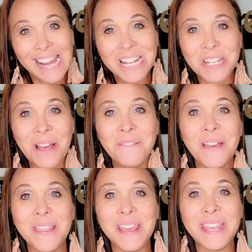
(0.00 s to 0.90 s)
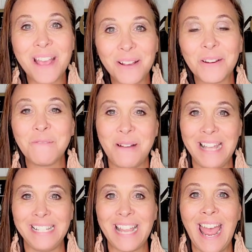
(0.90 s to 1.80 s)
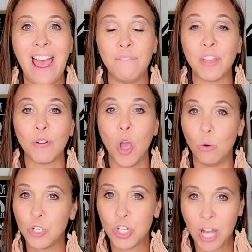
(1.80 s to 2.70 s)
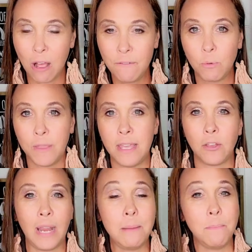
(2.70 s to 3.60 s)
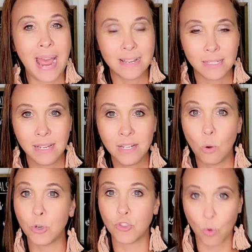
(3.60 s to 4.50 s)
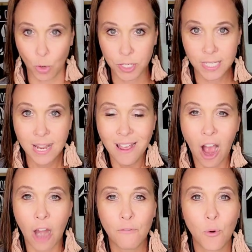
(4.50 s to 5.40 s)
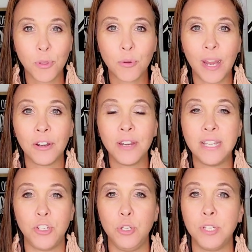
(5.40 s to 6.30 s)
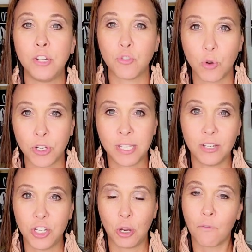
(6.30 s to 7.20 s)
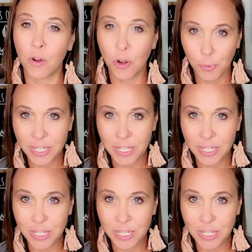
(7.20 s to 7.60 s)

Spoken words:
Each of the younger ones have their own shelf with either a basket or drawers. Our fourth grader is using drawers this year for her